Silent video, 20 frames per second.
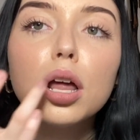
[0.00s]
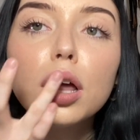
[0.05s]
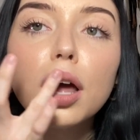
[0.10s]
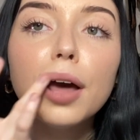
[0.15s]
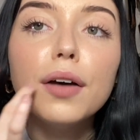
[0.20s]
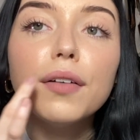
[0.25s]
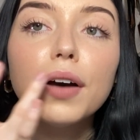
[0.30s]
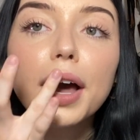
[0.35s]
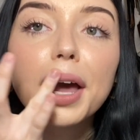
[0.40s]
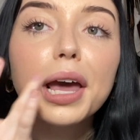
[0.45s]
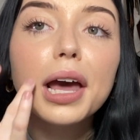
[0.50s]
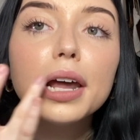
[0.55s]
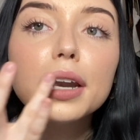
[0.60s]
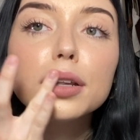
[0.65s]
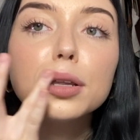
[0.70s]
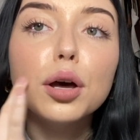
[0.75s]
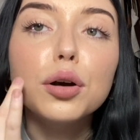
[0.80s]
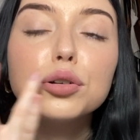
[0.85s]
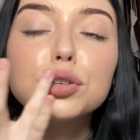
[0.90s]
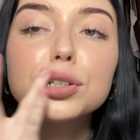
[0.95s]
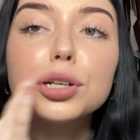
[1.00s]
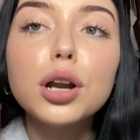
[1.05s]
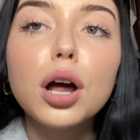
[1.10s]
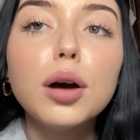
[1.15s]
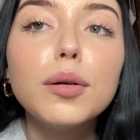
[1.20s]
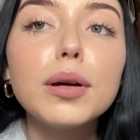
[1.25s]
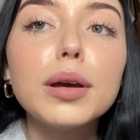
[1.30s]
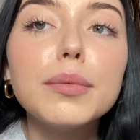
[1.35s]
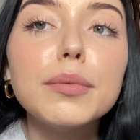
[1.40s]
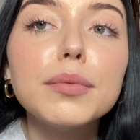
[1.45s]
Have I had lotion
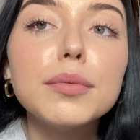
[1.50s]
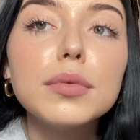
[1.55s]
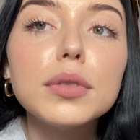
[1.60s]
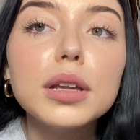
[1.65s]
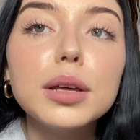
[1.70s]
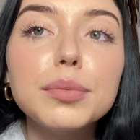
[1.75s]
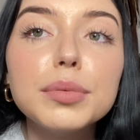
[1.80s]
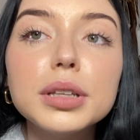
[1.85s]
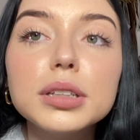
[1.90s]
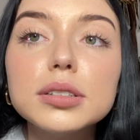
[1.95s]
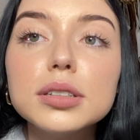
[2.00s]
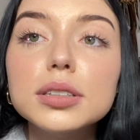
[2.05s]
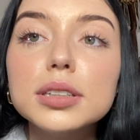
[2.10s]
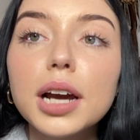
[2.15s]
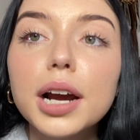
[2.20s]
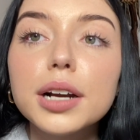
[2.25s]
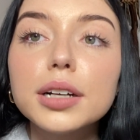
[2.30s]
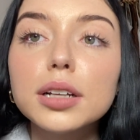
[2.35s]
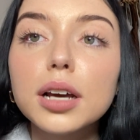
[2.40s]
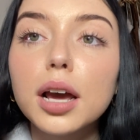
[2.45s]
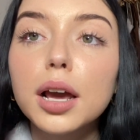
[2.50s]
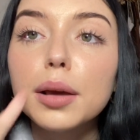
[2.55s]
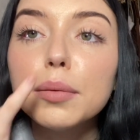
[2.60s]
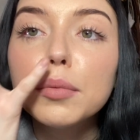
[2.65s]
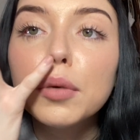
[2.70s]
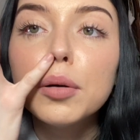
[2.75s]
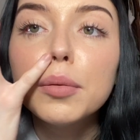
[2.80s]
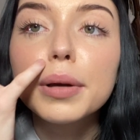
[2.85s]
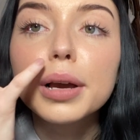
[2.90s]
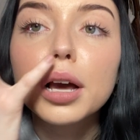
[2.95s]
on my lip this entire
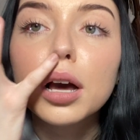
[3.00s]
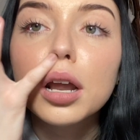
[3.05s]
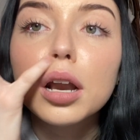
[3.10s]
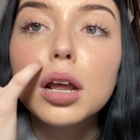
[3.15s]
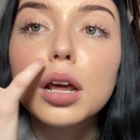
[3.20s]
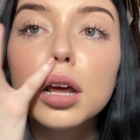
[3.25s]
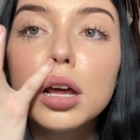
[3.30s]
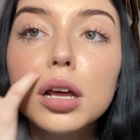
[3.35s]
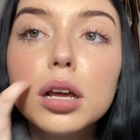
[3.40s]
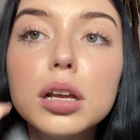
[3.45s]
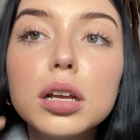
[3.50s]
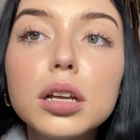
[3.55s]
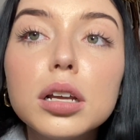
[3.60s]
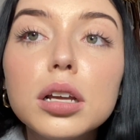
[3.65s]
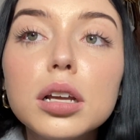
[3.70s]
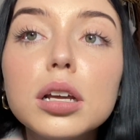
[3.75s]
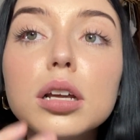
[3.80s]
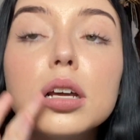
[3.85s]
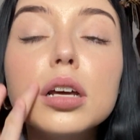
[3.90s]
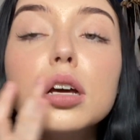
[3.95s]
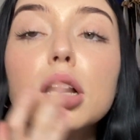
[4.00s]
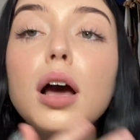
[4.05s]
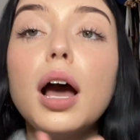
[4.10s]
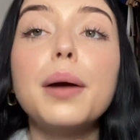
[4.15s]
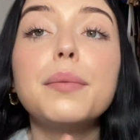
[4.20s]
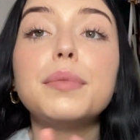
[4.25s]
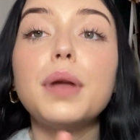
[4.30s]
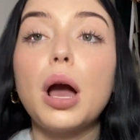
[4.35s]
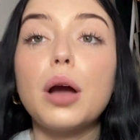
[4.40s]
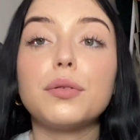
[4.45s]
time? Oh my god.
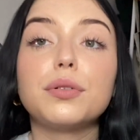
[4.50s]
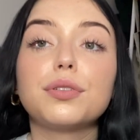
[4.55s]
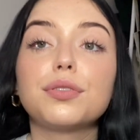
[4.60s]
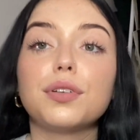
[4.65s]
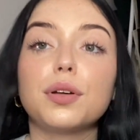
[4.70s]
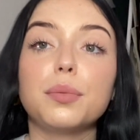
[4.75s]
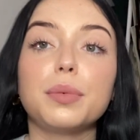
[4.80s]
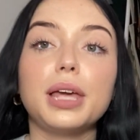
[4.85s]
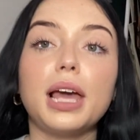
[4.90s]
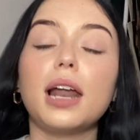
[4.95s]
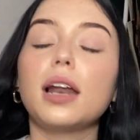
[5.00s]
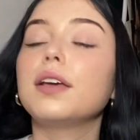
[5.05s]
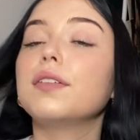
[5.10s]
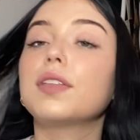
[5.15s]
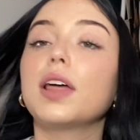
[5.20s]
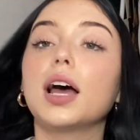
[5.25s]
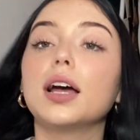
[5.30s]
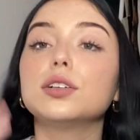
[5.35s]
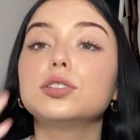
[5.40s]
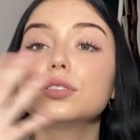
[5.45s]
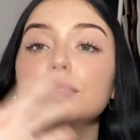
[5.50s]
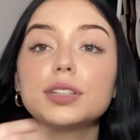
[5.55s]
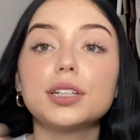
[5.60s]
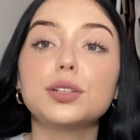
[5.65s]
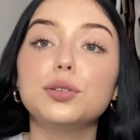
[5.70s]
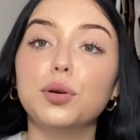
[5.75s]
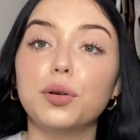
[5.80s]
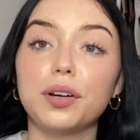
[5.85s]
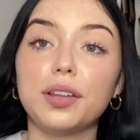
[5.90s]
I'm not refilming any of that. Just ignore